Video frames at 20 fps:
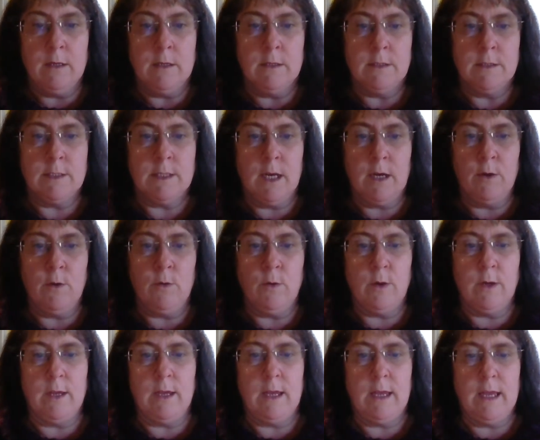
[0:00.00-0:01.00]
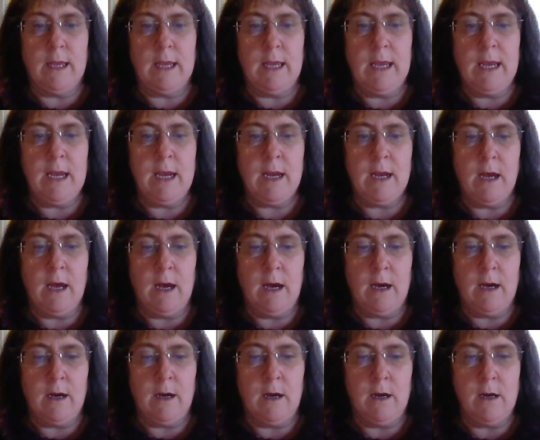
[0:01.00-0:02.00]
So here
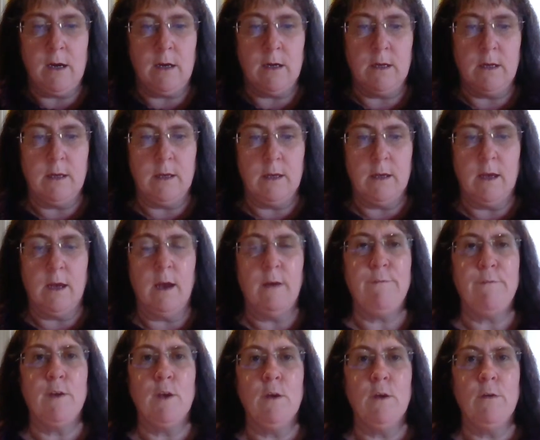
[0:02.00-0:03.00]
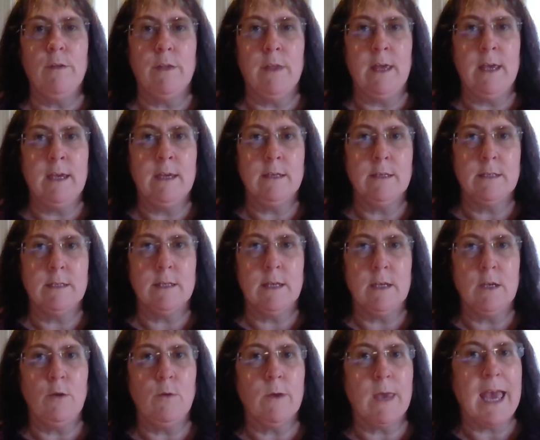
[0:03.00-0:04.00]
are a few things
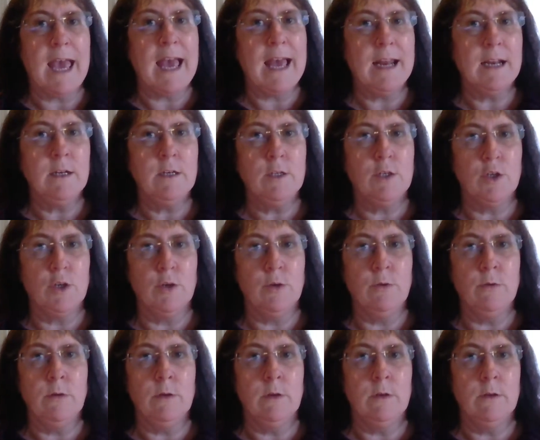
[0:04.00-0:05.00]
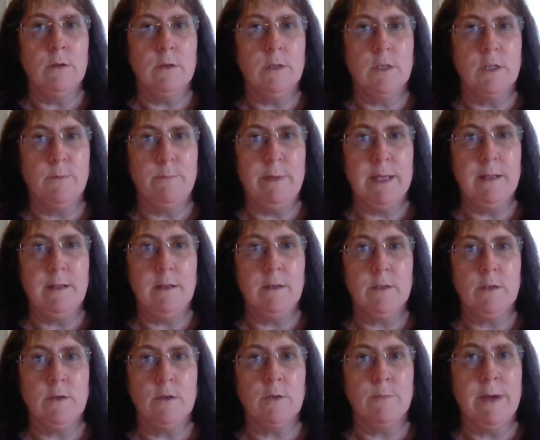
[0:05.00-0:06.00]
that you can do to
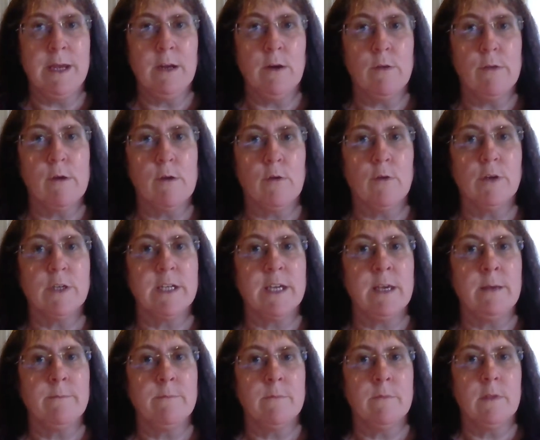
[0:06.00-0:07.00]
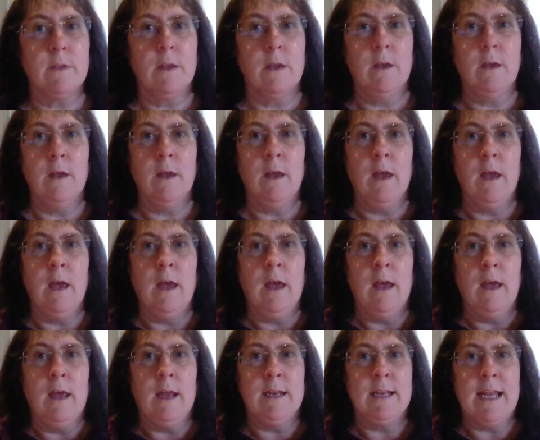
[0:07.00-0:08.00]
build your domain authority.
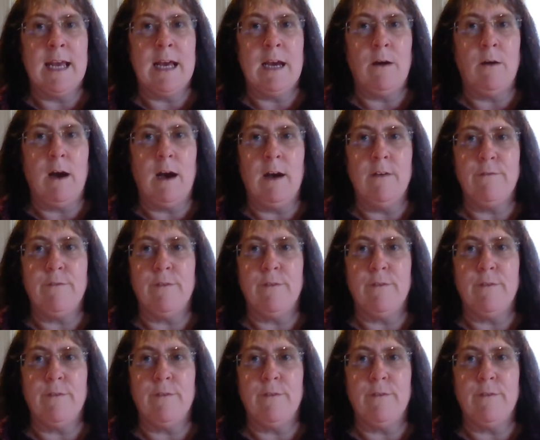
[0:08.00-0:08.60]
Now,